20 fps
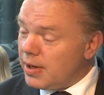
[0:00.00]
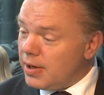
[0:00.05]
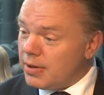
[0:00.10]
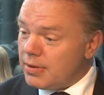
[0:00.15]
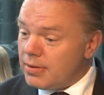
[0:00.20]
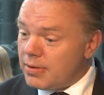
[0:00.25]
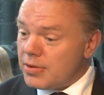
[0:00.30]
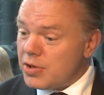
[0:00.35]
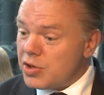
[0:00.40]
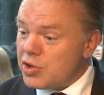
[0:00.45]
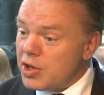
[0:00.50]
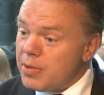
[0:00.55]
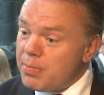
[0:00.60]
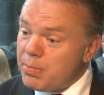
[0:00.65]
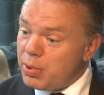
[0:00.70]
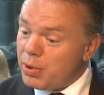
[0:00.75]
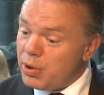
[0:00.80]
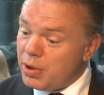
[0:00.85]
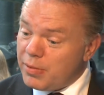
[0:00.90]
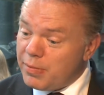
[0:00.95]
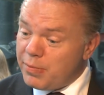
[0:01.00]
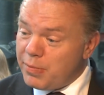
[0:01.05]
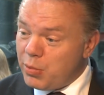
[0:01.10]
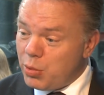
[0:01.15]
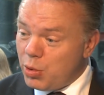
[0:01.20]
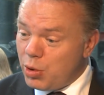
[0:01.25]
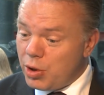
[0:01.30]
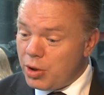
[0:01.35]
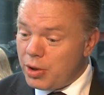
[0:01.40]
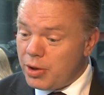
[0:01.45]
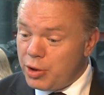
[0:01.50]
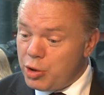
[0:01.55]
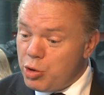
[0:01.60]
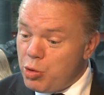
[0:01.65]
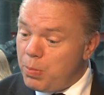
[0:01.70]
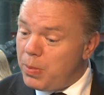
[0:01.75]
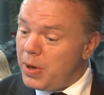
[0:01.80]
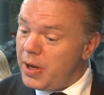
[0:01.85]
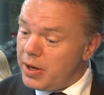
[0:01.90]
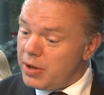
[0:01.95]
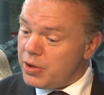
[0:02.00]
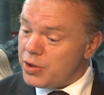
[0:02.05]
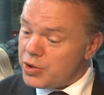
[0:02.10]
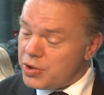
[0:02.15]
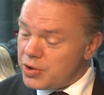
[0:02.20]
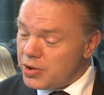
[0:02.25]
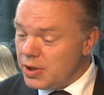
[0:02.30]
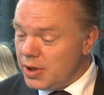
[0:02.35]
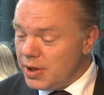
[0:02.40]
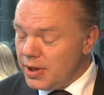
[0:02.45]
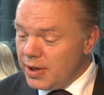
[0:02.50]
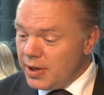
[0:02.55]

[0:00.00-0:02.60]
it simpler for new players